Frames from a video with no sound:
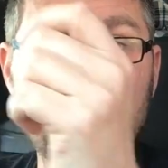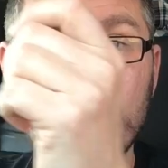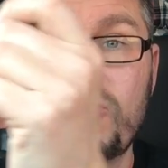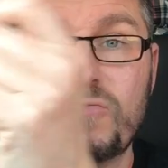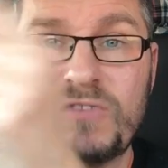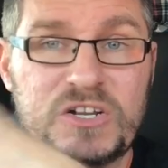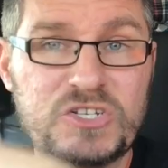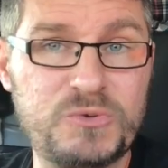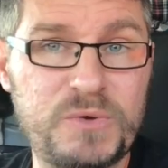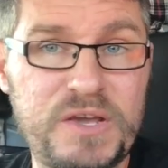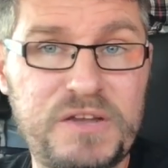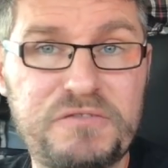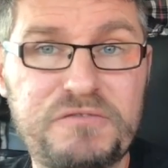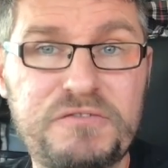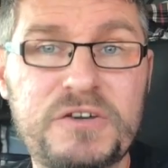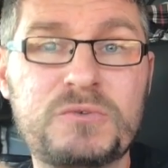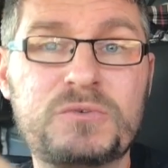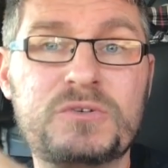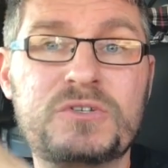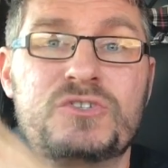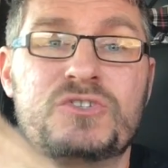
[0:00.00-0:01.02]
graduated
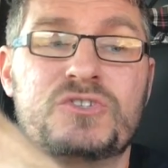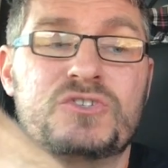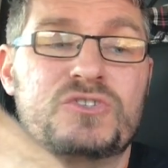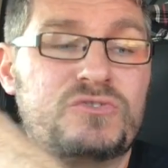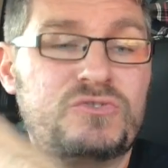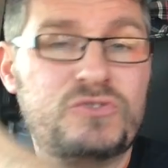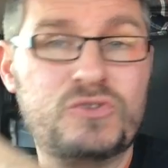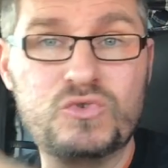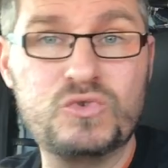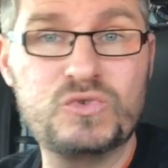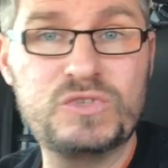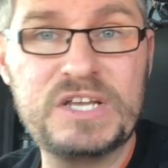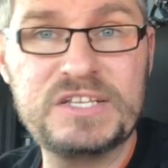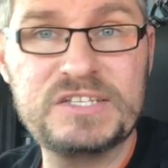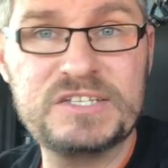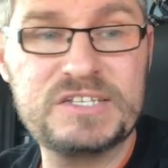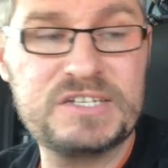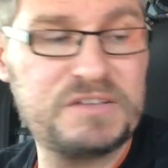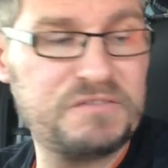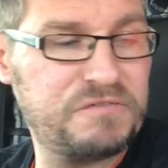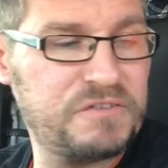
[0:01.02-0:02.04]
filters, neutral
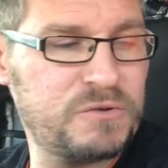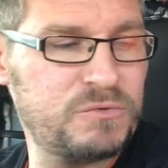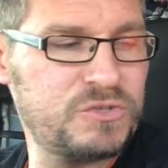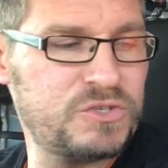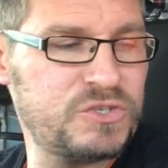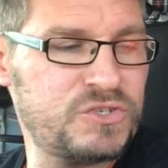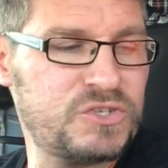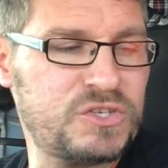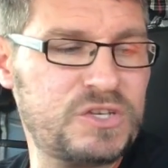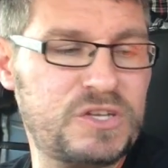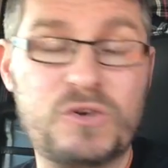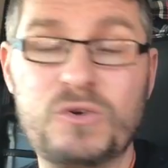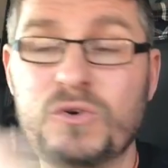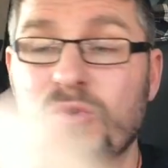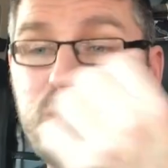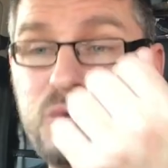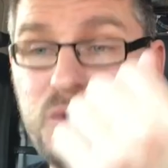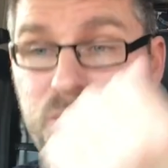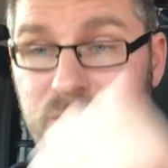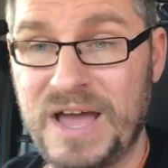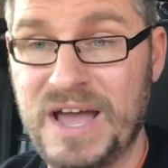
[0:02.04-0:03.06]
density filters, and I
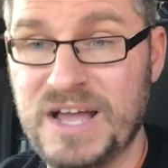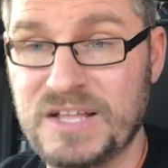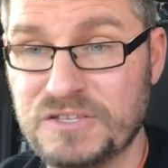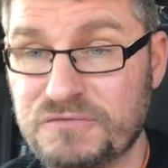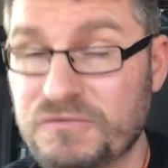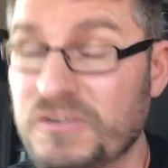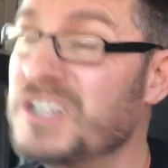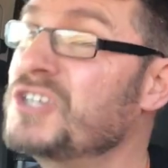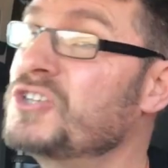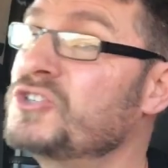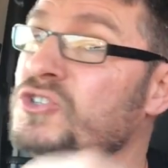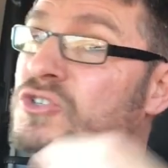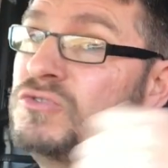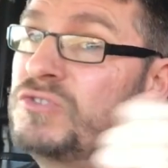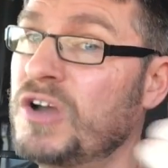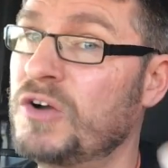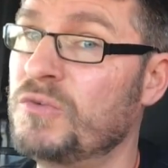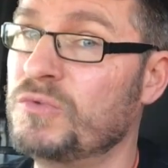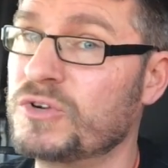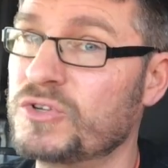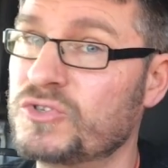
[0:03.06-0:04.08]
want my hands free because you
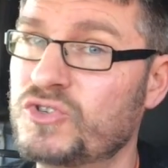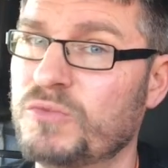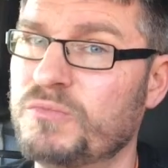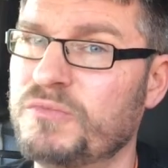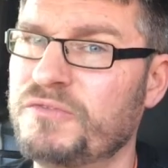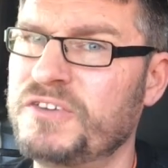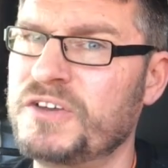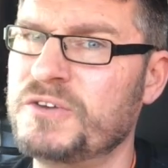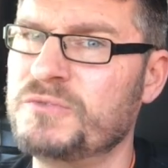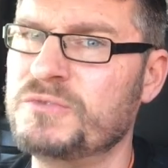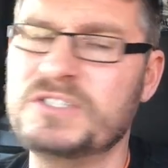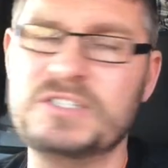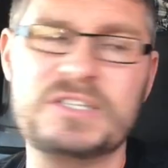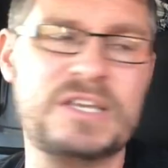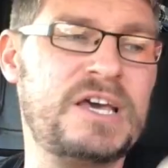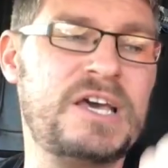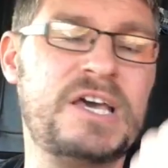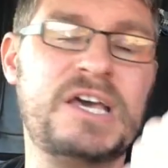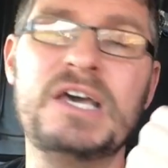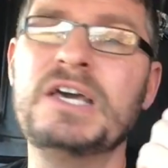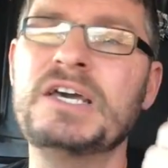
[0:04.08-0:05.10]
don't want to drop the filters
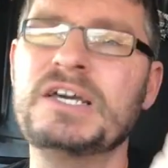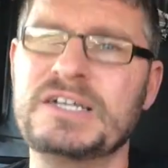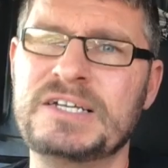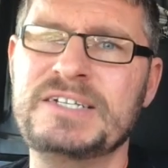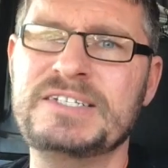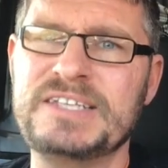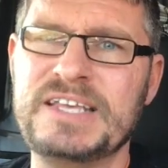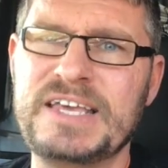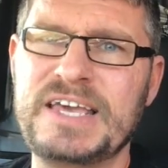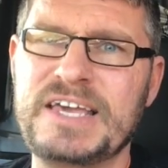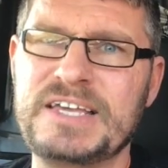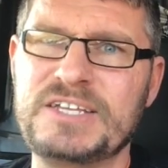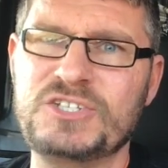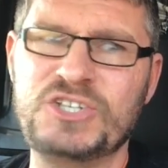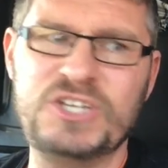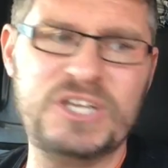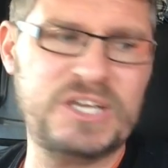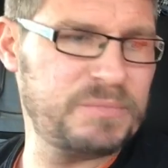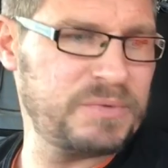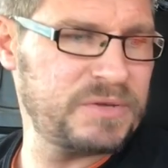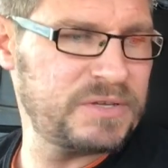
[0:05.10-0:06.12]
because they ain't
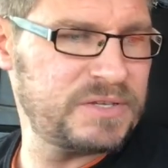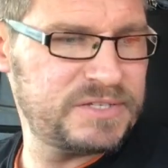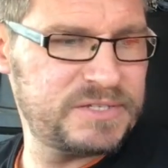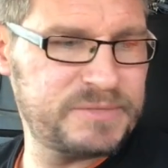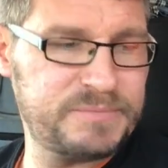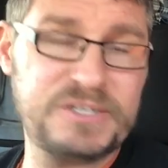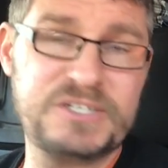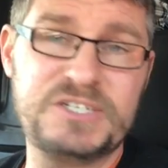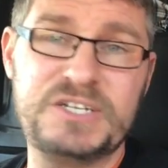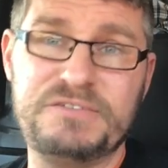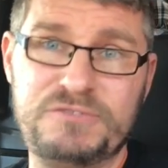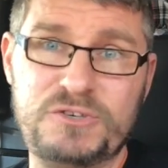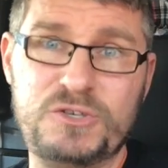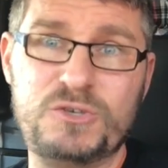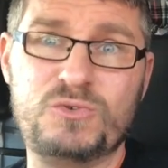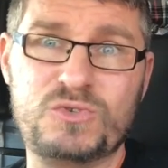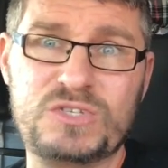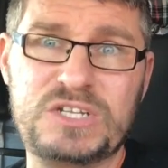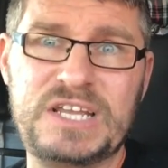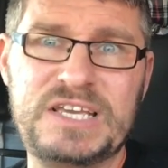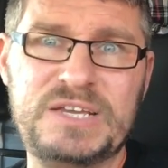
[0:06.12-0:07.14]
cheap, especially if you
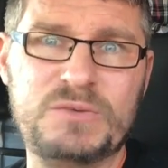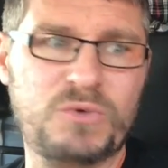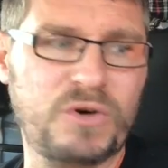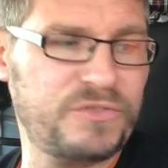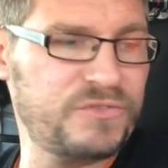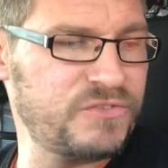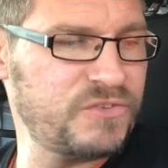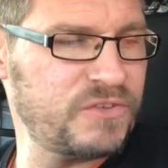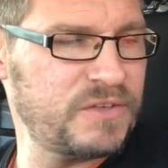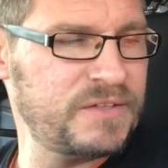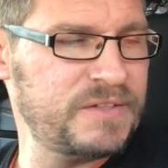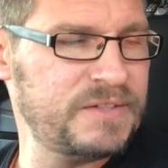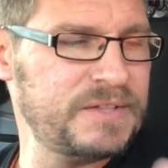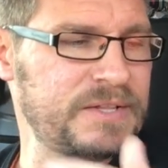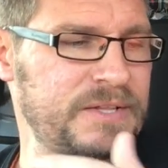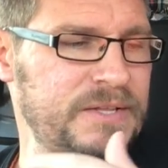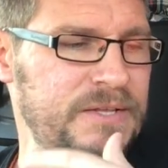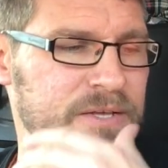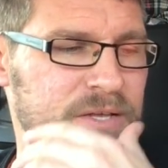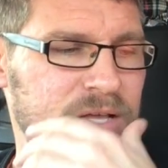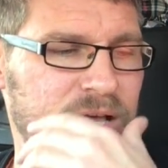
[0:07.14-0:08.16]
use Lee ones.
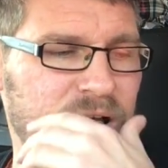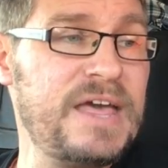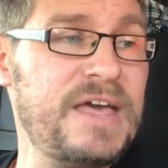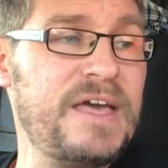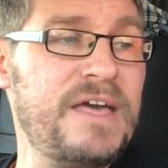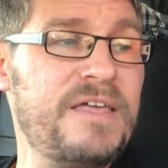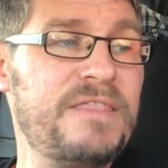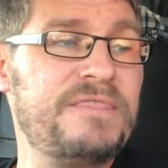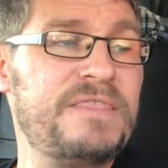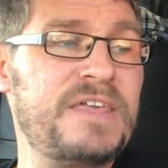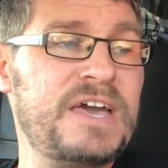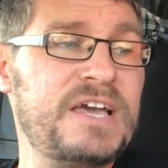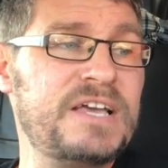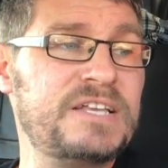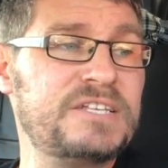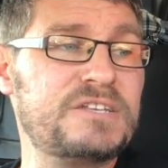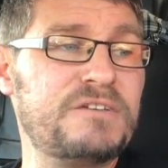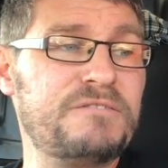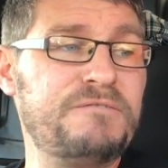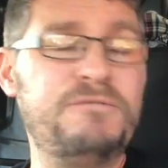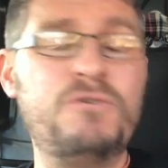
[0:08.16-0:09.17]

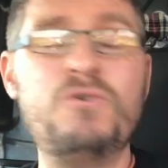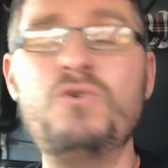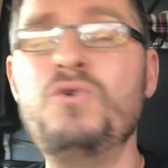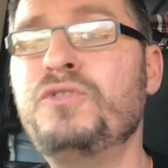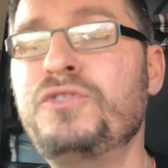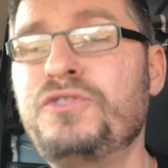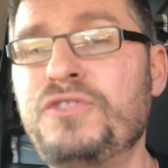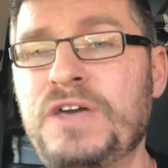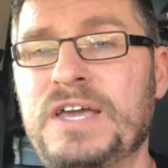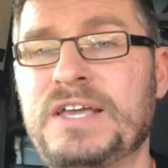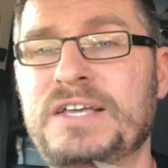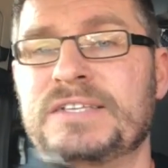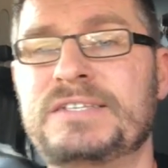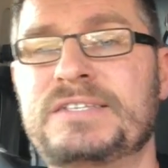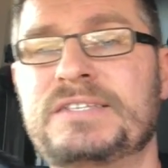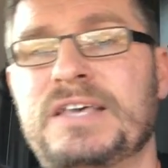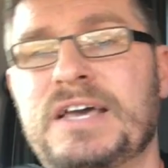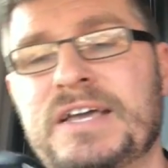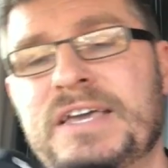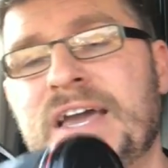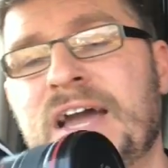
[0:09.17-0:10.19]
There's 4 things
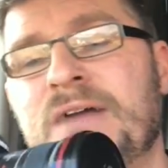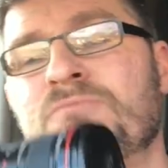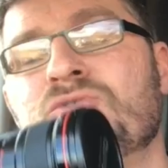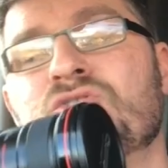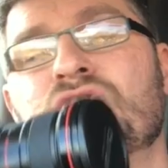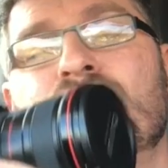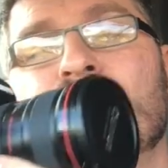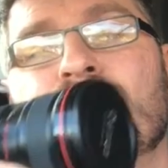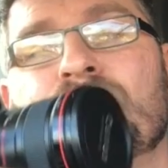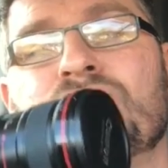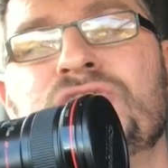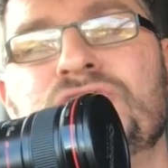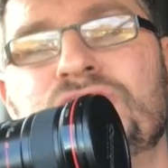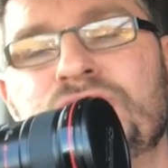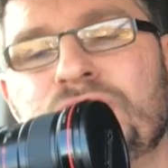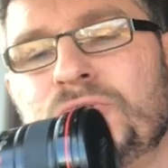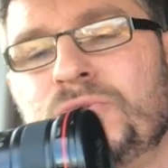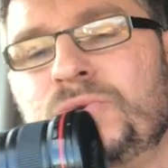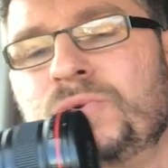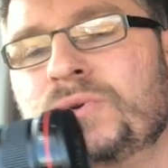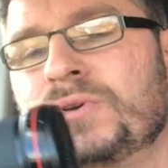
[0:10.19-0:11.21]
that a camera's got to
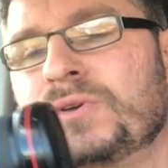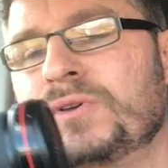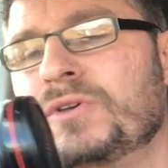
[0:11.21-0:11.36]
do